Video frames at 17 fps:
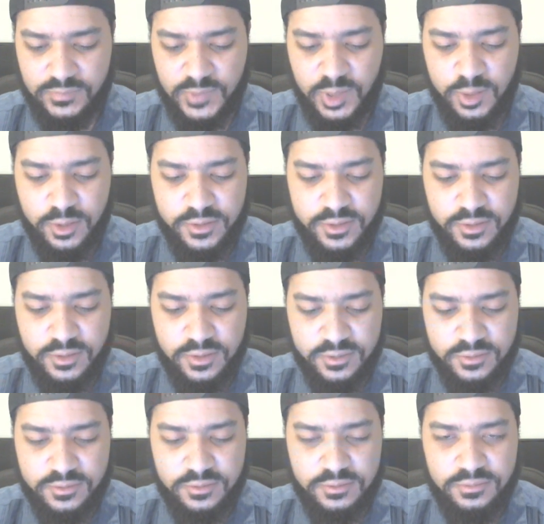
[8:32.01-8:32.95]
heard the
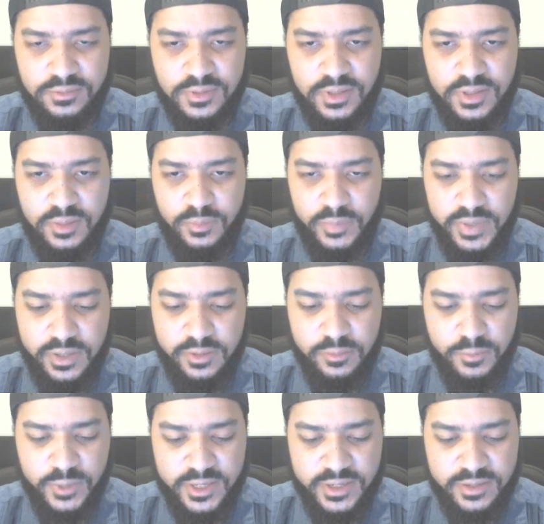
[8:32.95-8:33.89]
article
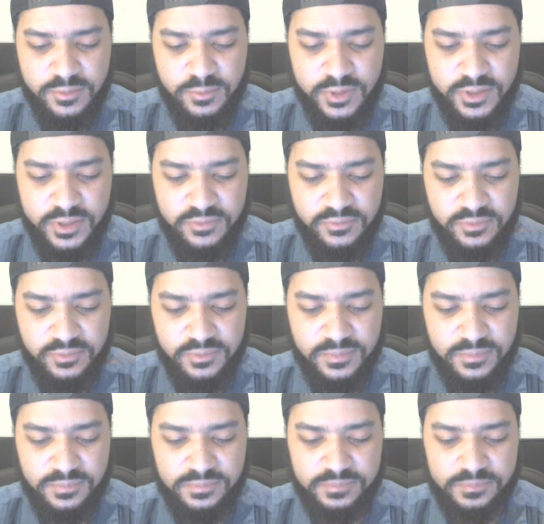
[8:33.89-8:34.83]
being read.
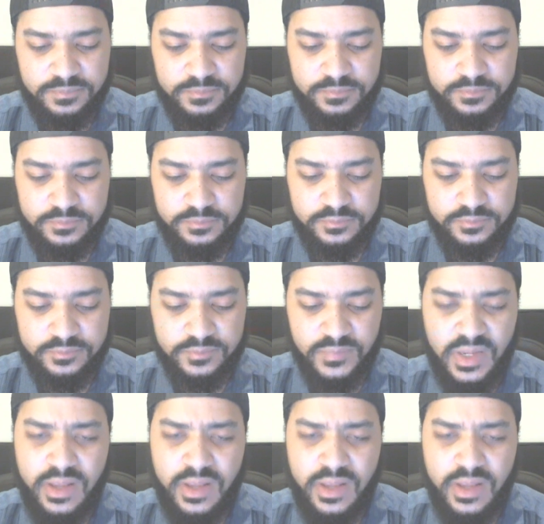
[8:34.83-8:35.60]
Whatever.